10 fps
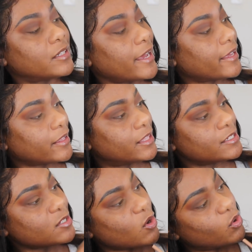Like,
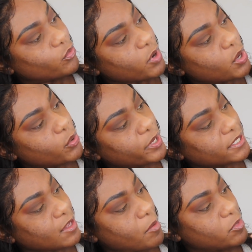this whole row
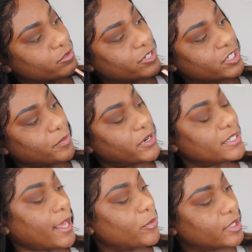is almost
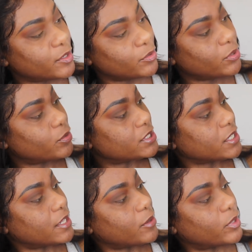shimmers. I really don't know
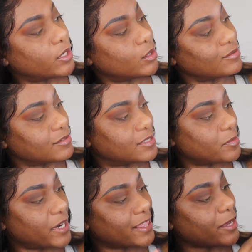which color I want to use,
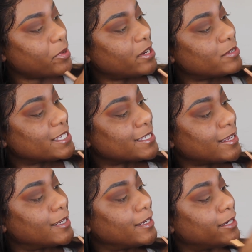but I think I'm going to use this
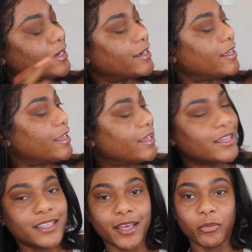color here.
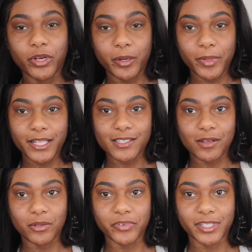Yeah, we're going to apply this
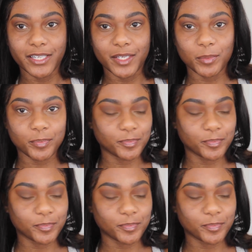all over the lid.